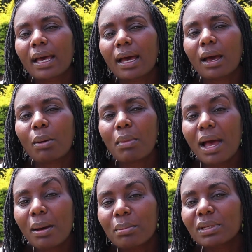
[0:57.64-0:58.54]

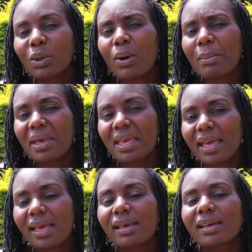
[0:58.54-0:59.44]
Mom,
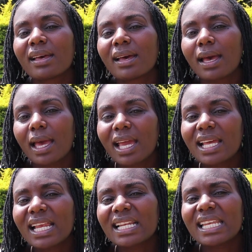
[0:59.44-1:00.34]
nikwambie,
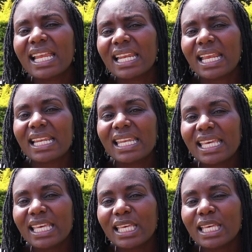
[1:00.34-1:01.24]
nani na
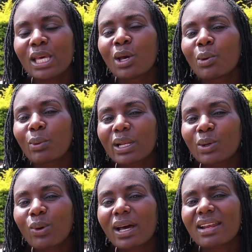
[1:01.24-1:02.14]
nani
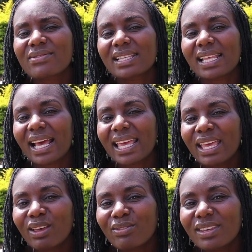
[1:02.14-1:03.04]
walikuwa wanafanya
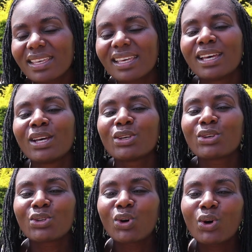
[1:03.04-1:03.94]
hivi,
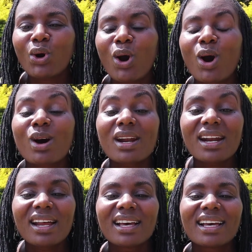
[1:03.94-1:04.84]
you know,
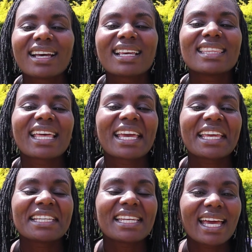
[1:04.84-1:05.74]
or in the
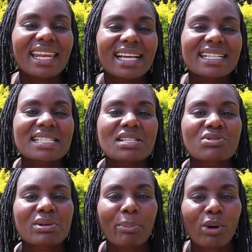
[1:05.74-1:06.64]
indirect
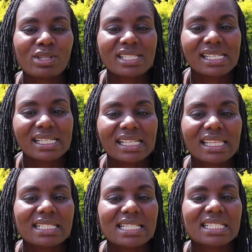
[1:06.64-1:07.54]
reporting,
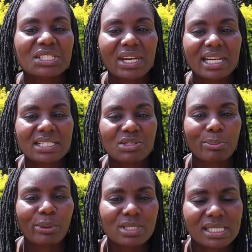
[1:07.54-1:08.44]
that is indirect
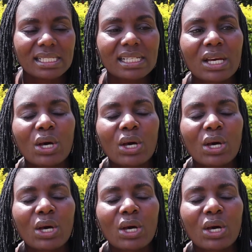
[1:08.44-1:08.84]
reporting.